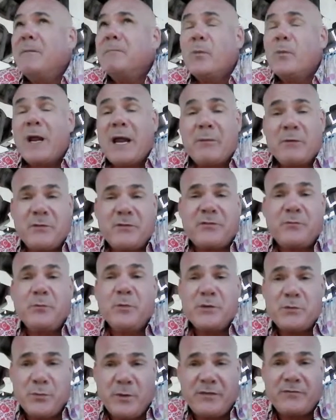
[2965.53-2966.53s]
when I
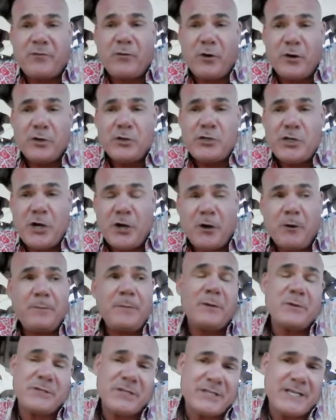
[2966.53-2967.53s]
was with Foreigner Joe,
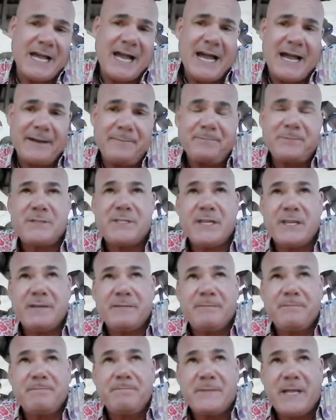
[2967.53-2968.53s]
there was this guy
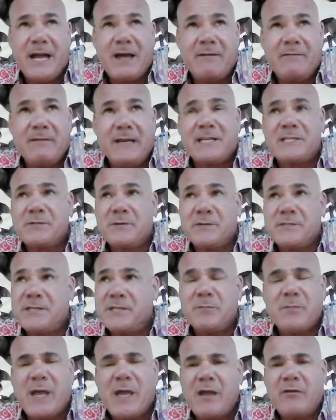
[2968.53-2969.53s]
sitting down next to us.
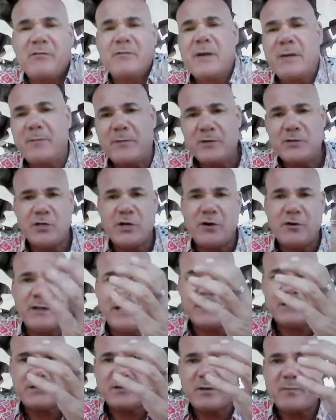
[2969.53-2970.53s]
You may remember Joe,
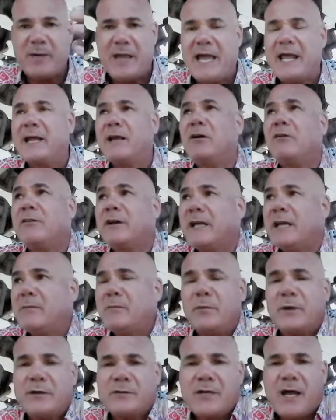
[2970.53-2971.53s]
like, sort of panning over to him.
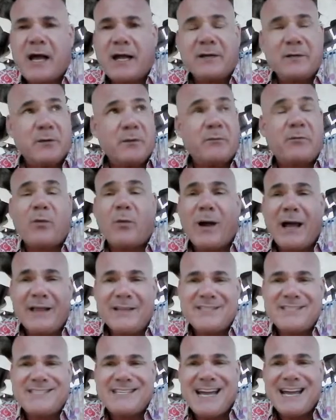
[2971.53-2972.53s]
We were talking to him for a
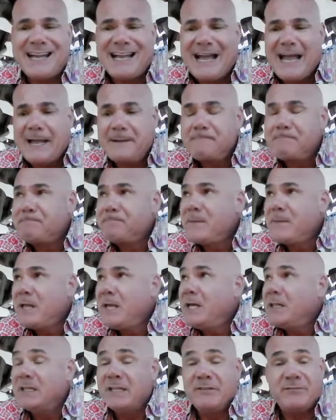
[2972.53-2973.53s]
while. He's a Thai guy,
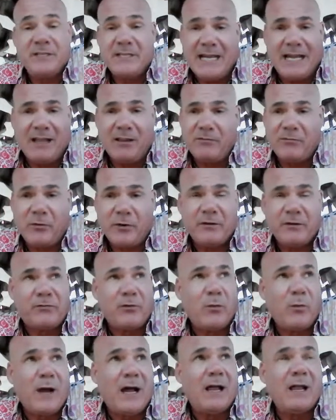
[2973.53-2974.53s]
lived in California
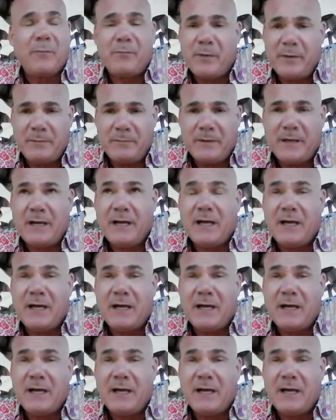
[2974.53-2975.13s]
for a while up in